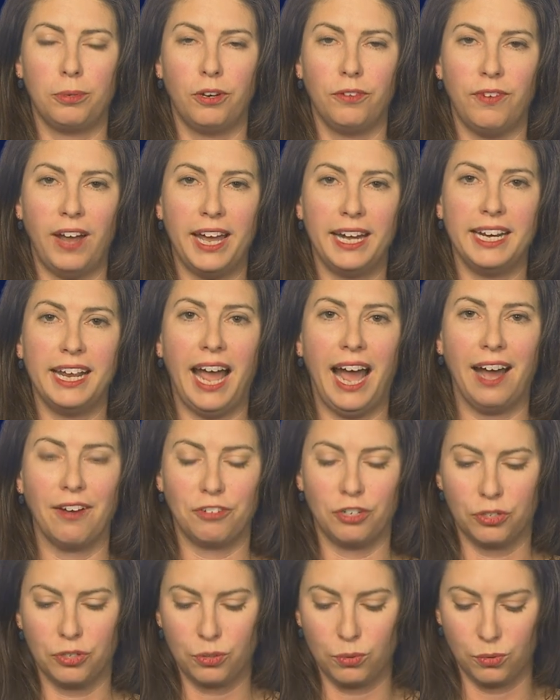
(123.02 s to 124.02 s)
providing
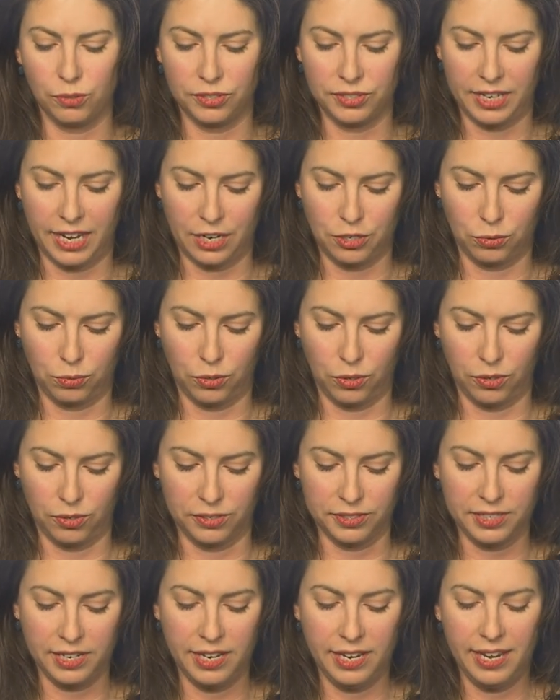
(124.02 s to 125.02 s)
after-school
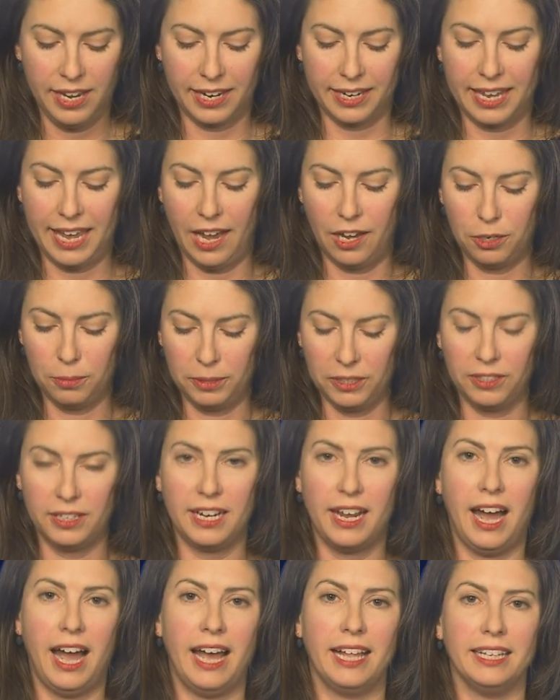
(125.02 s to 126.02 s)
schedules,
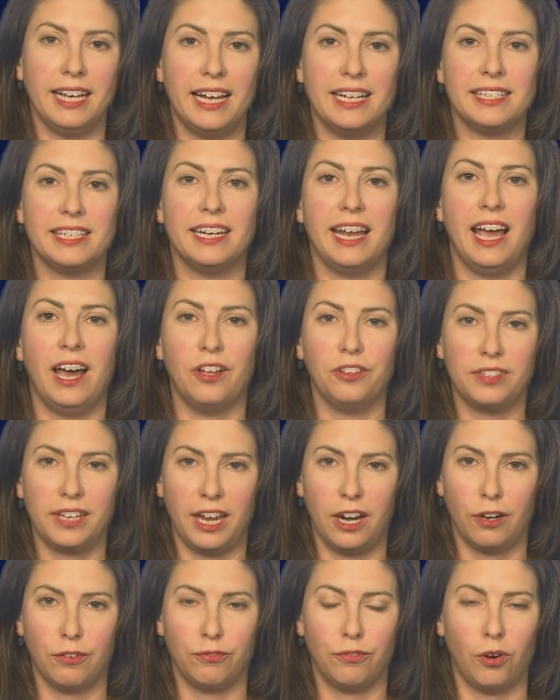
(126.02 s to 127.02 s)
accountability highlights, and
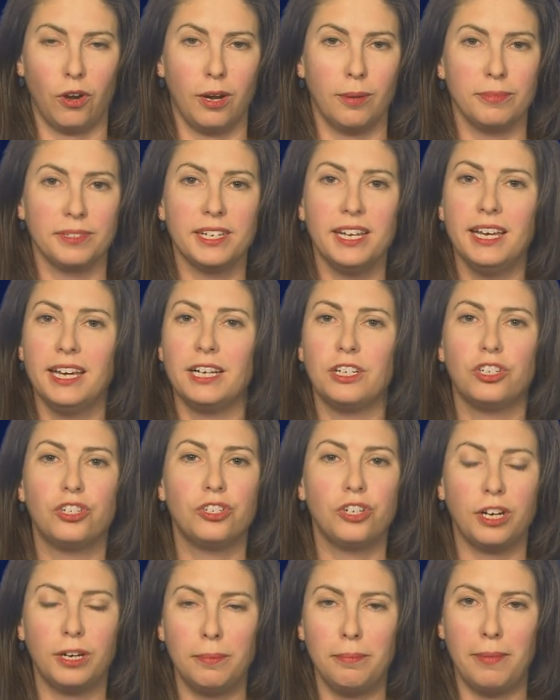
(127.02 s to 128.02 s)
healthcare forms. It
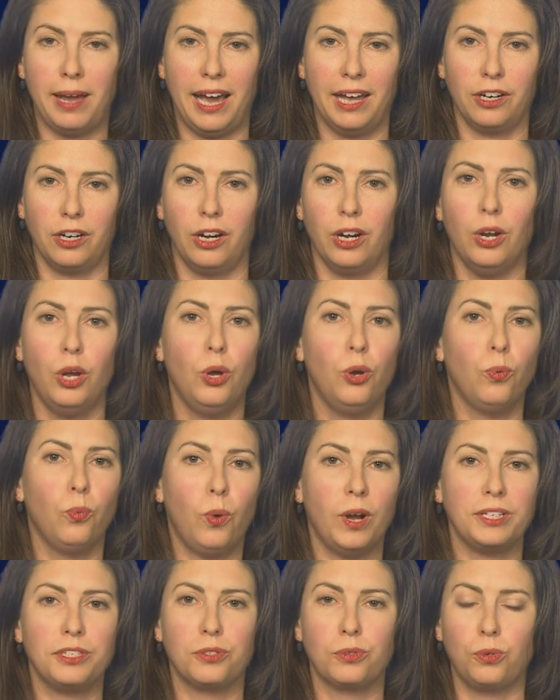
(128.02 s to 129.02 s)
shouldn't matter
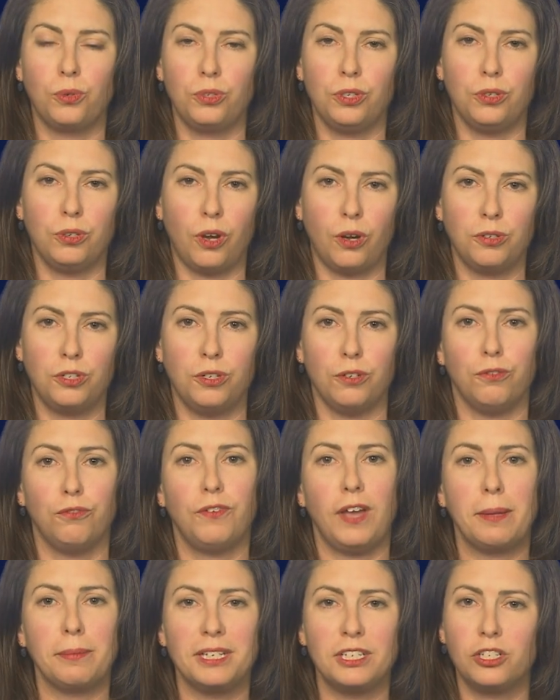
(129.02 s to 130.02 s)
what school you go to.
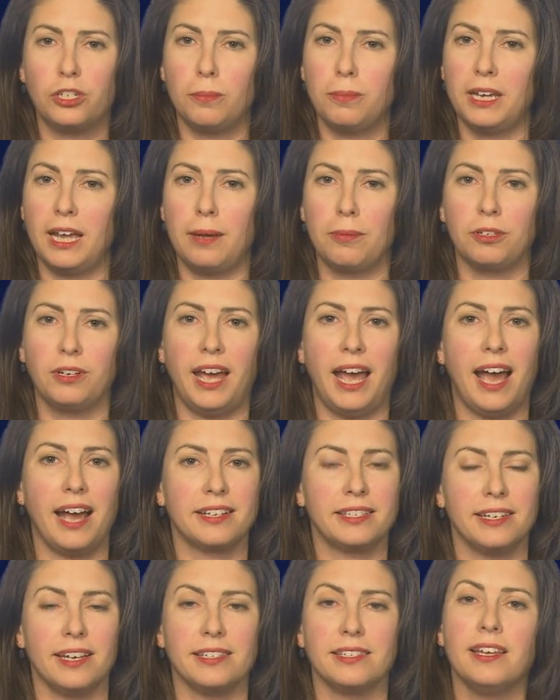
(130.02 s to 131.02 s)
Families should be able to
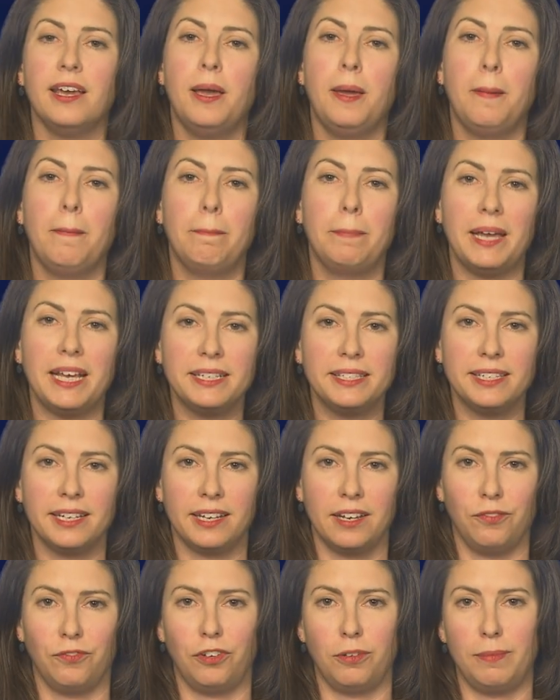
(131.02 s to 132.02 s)
access
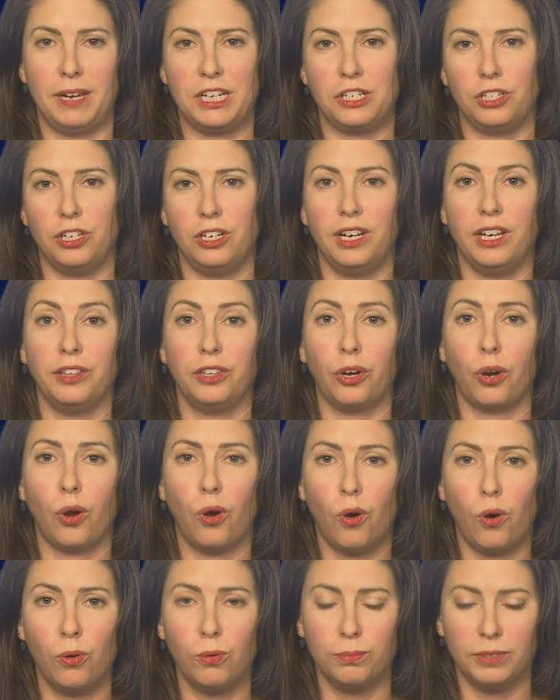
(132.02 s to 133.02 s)
basic information in their
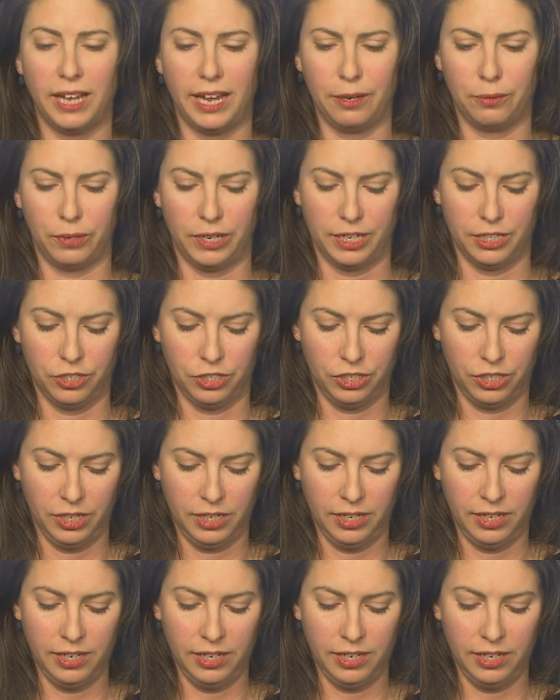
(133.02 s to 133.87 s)
home language.